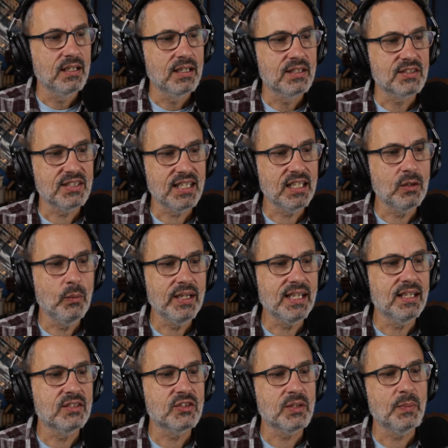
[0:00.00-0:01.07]
Setting
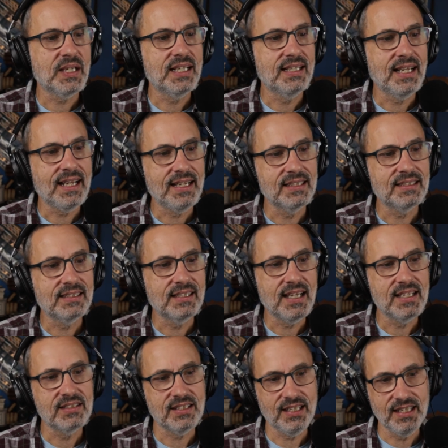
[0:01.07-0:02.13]
weekend shipping and handling
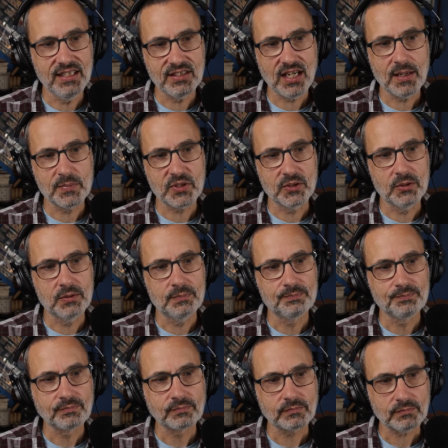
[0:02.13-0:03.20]
days is optional,
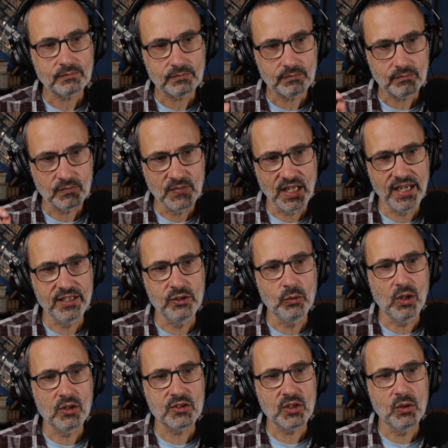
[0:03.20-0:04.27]
and you
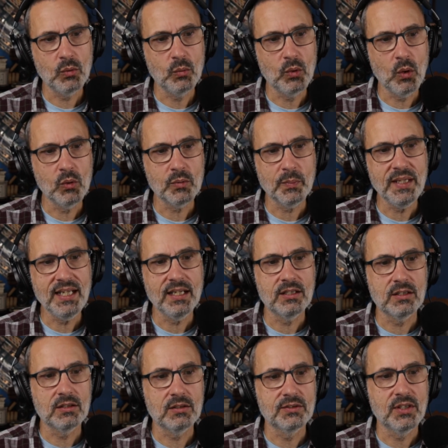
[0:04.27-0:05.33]
also won't be
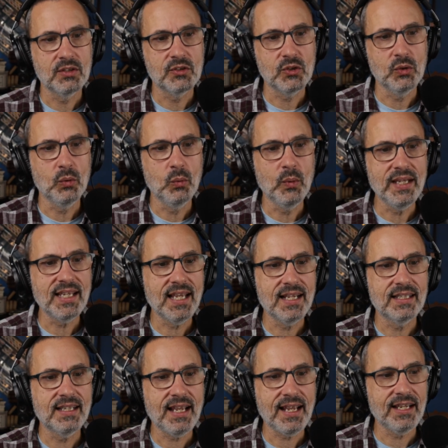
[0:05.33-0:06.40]
held to
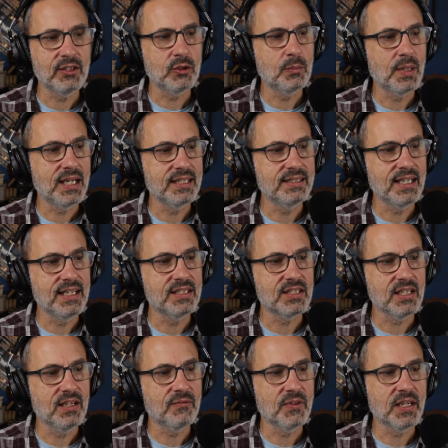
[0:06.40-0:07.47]
weekend handle by dates
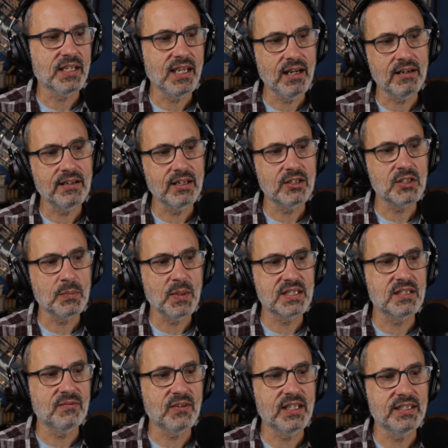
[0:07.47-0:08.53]
if the carrier
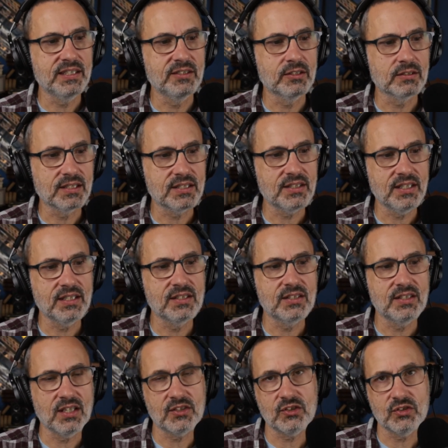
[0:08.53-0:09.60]
specified in your listings
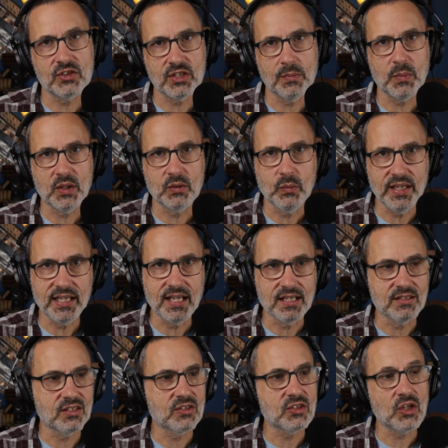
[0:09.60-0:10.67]
doesn't ship on
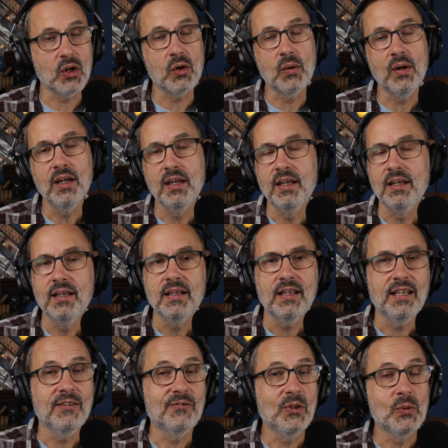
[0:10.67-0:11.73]
weekends. So
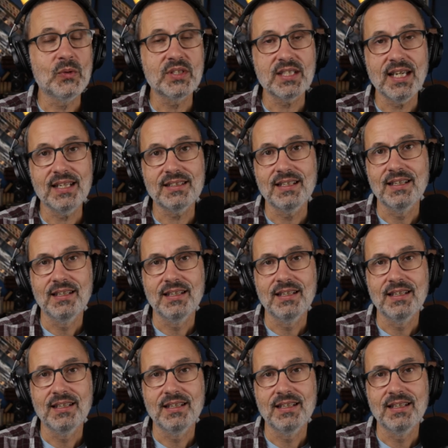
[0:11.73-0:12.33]
if you set